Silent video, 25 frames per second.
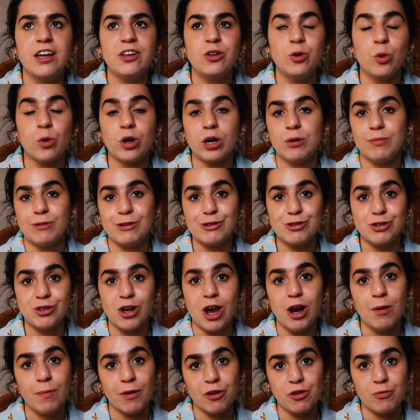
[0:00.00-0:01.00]
you're going to be
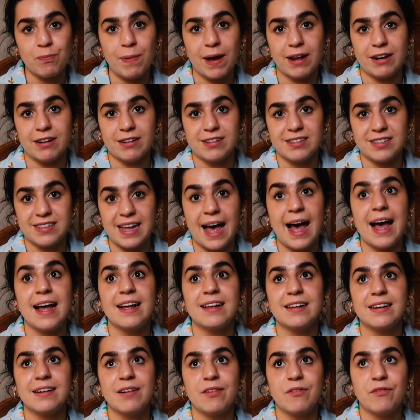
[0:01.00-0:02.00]
so much better set
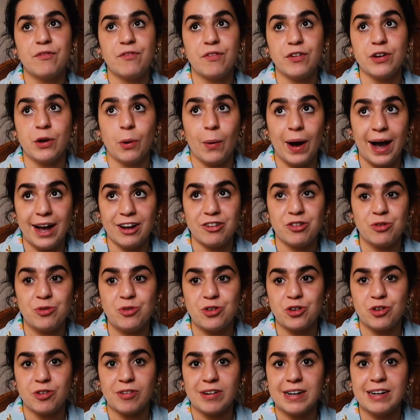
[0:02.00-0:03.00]
for your actual
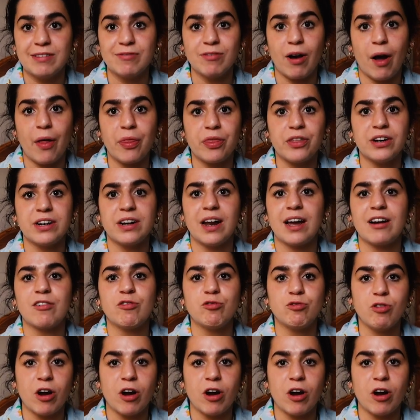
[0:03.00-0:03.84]
degree rather than like